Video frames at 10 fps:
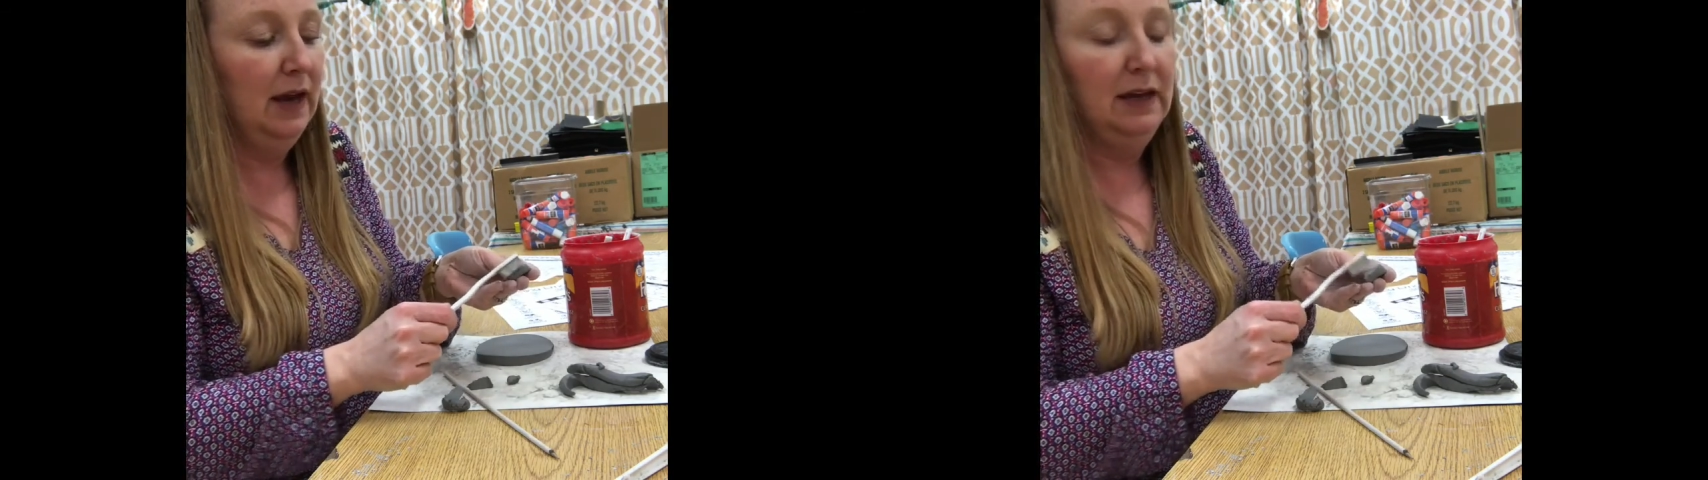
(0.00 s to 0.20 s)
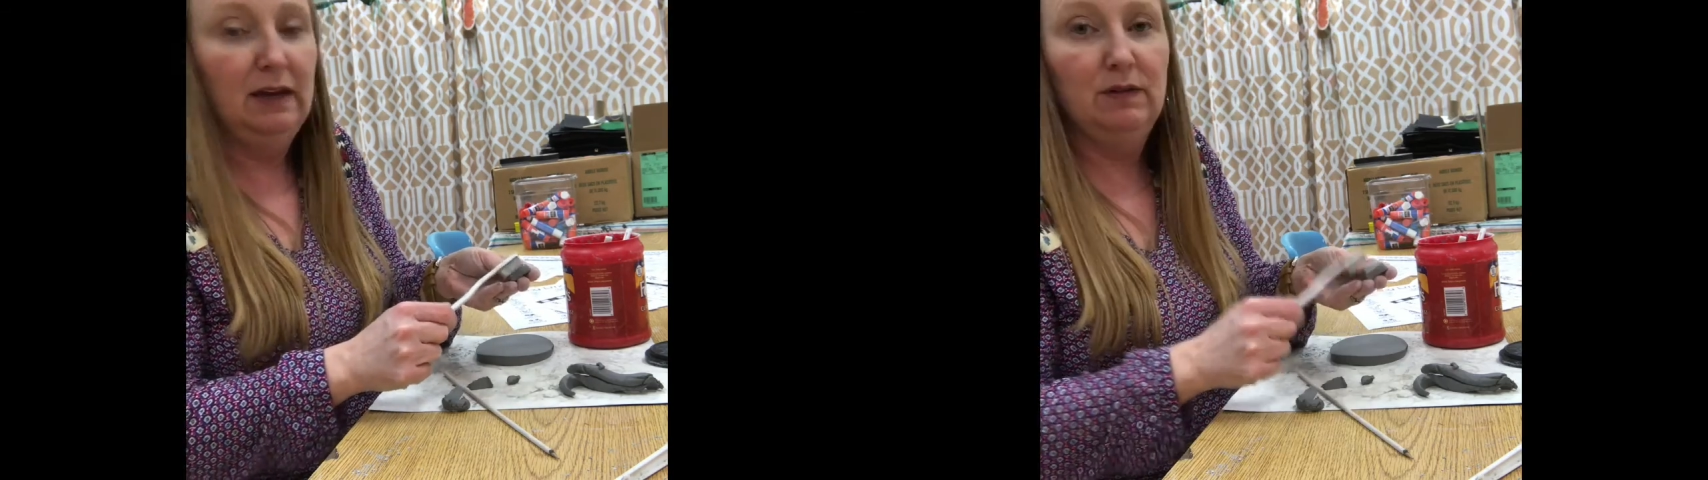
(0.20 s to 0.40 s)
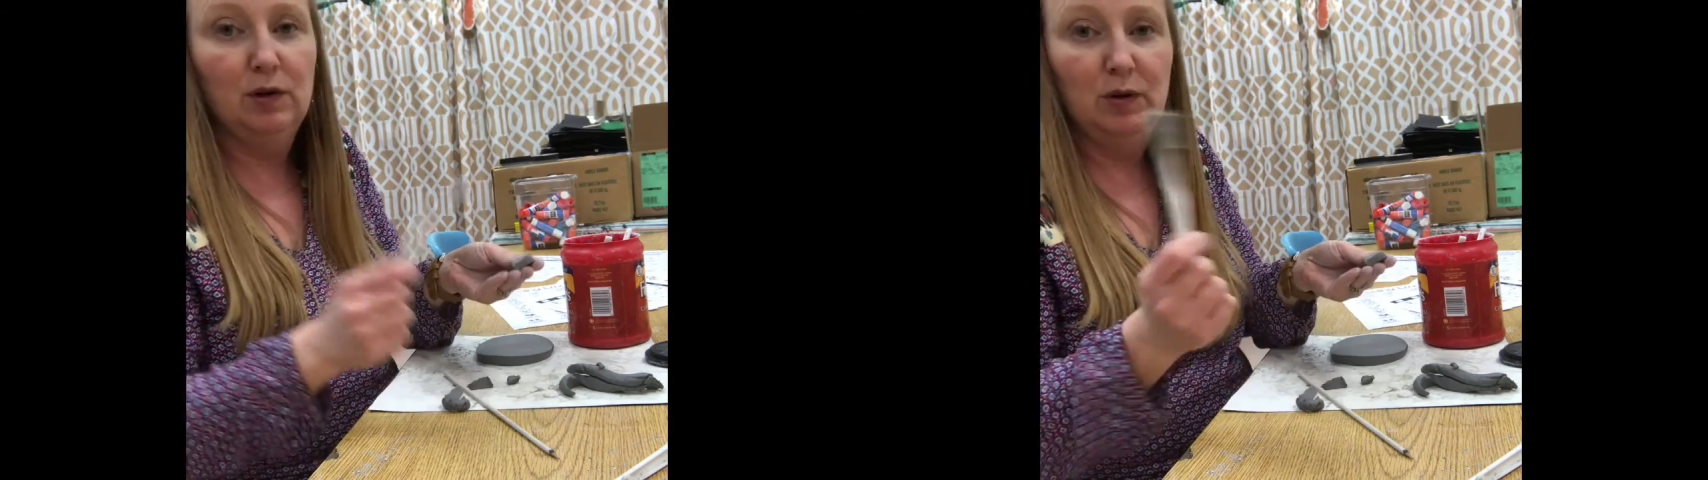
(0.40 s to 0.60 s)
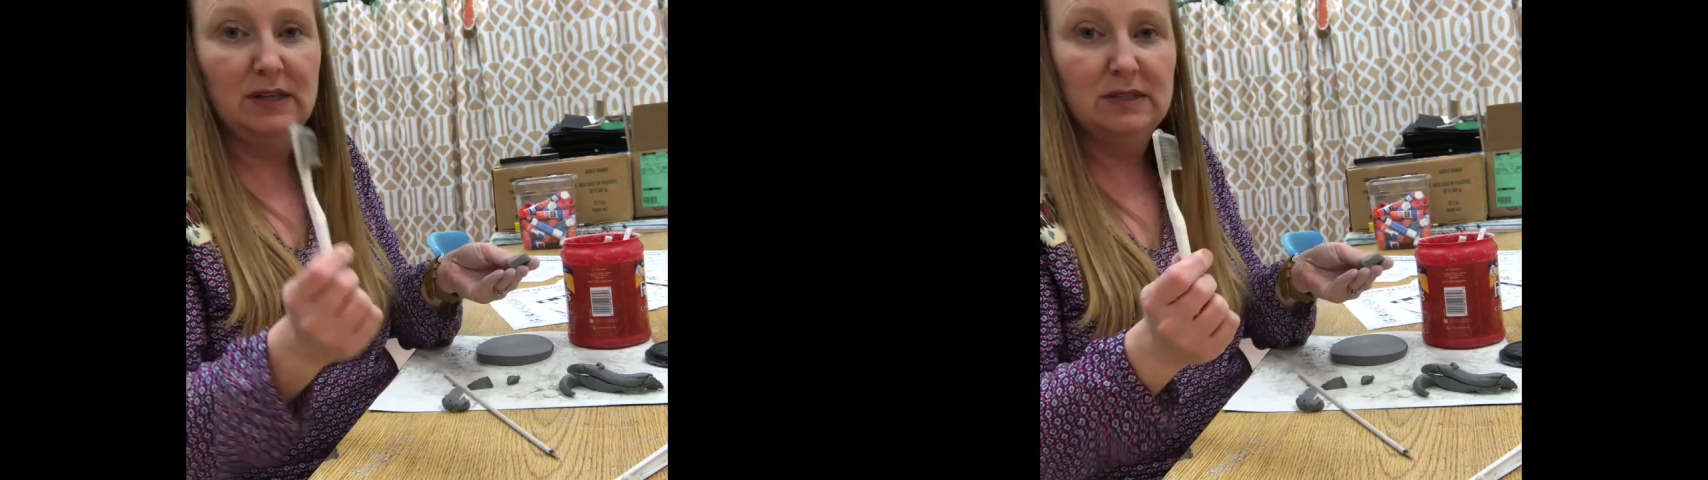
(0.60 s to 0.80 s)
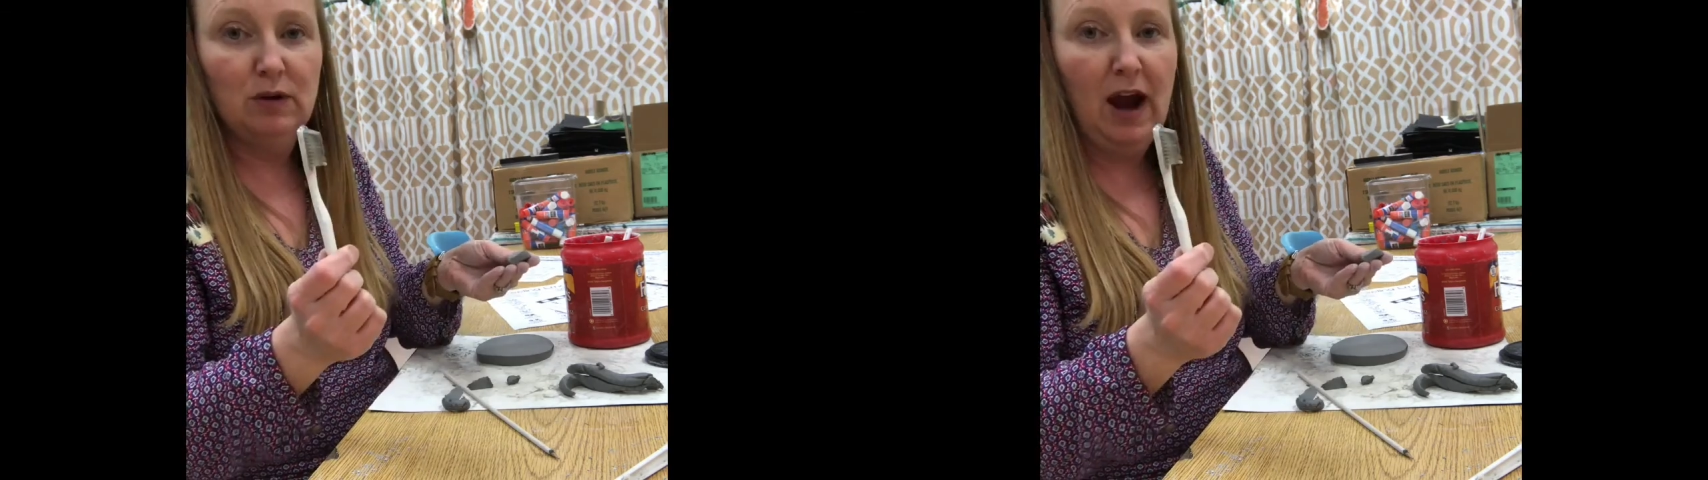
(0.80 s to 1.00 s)
I give it a
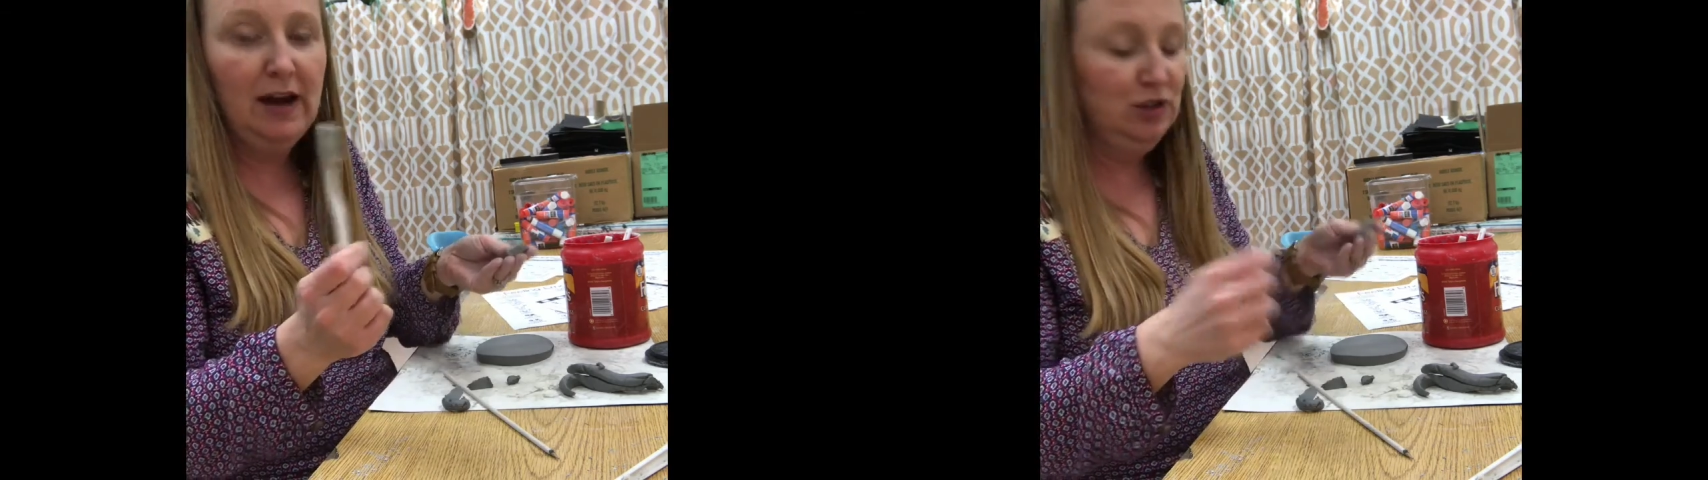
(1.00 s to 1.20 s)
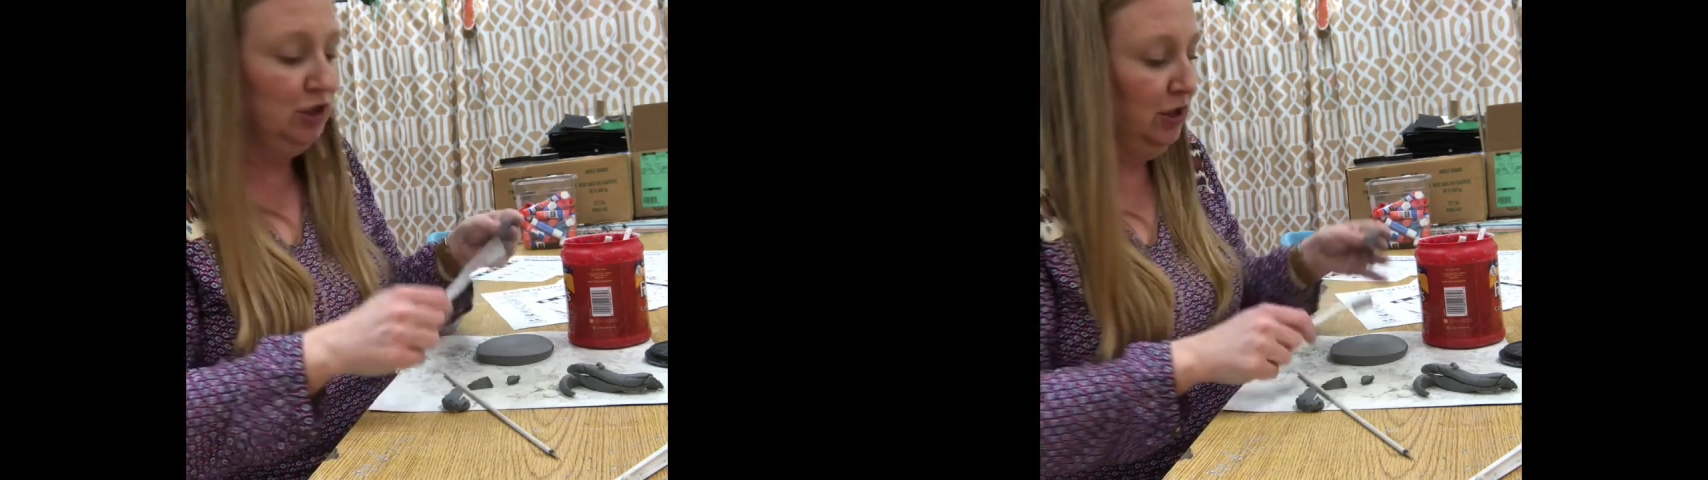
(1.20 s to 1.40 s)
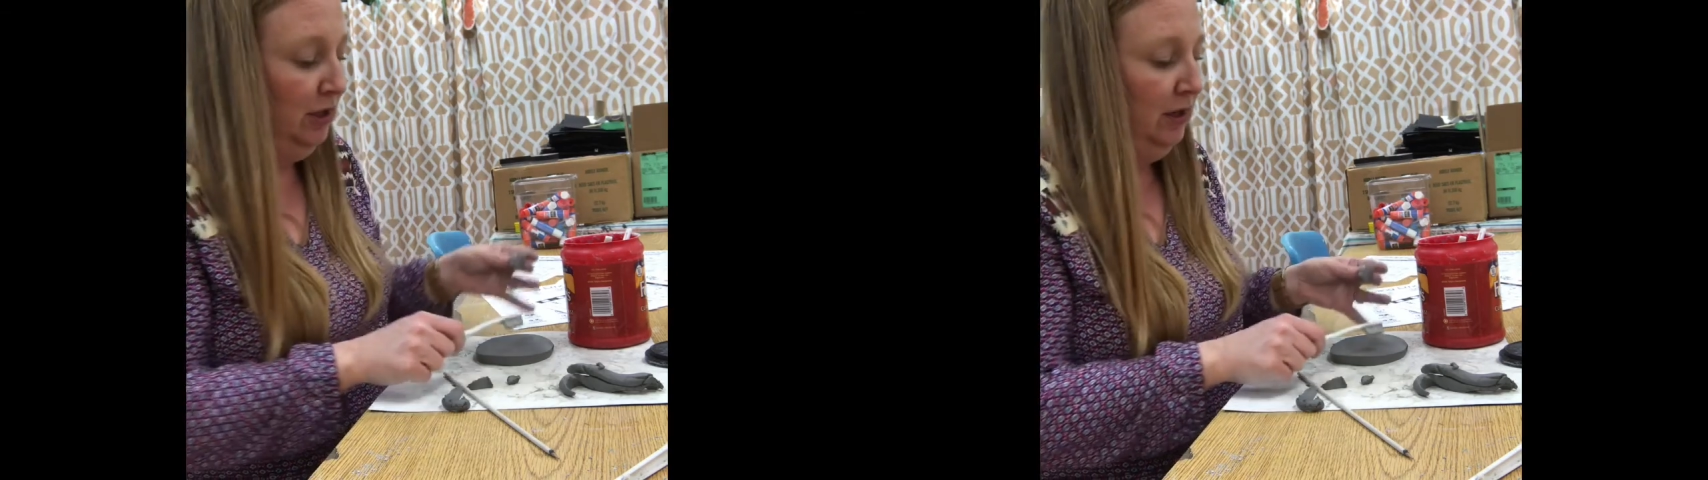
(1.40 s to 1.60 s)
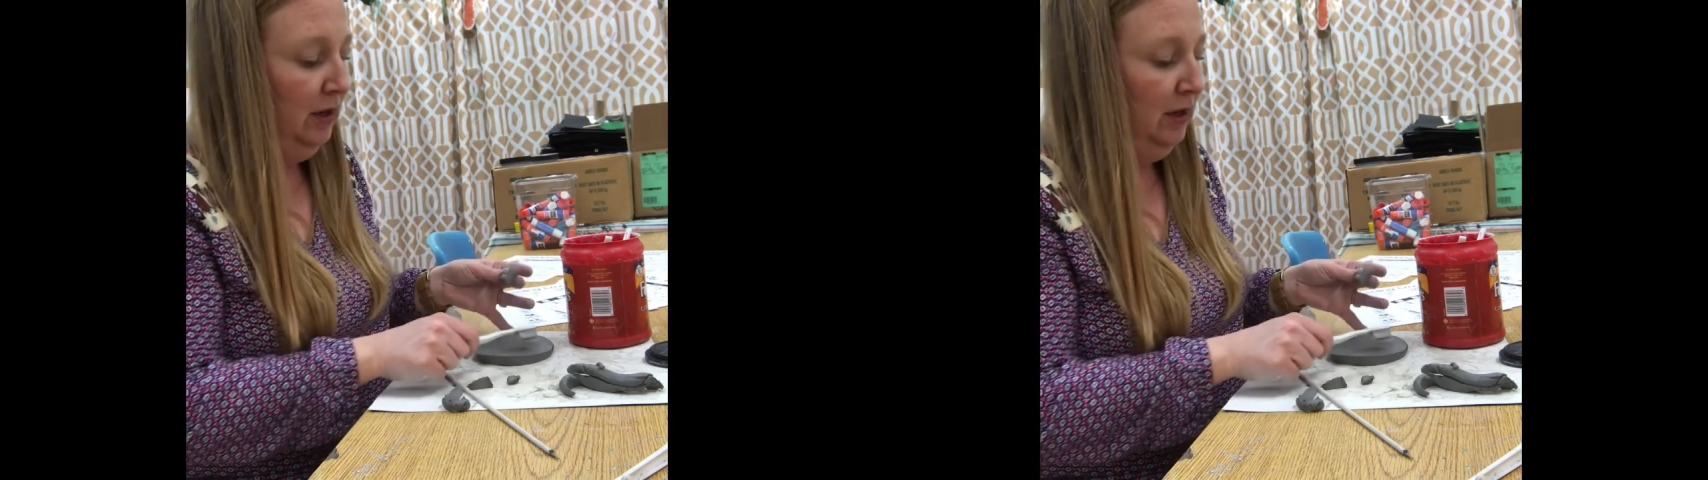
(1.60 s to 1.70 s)
quick scratch.